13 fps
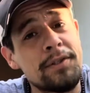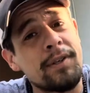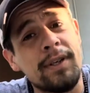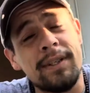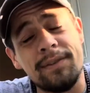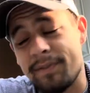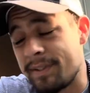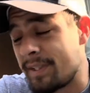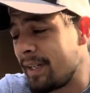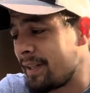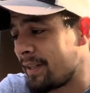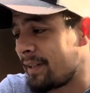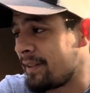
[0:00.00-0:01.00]
you're gonna have to take
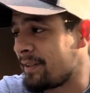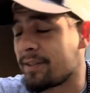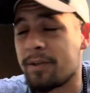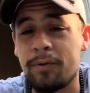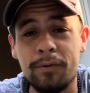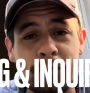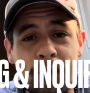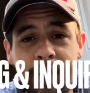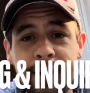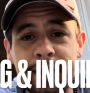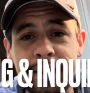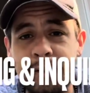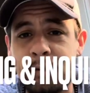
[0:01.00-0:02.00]
is called
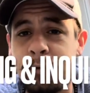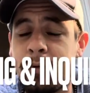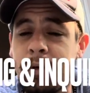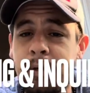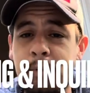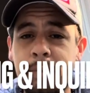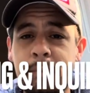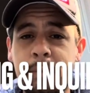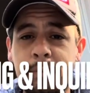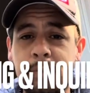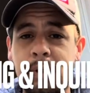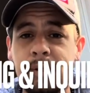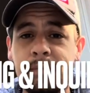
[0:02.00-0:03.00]
Writing and Inquiry 111.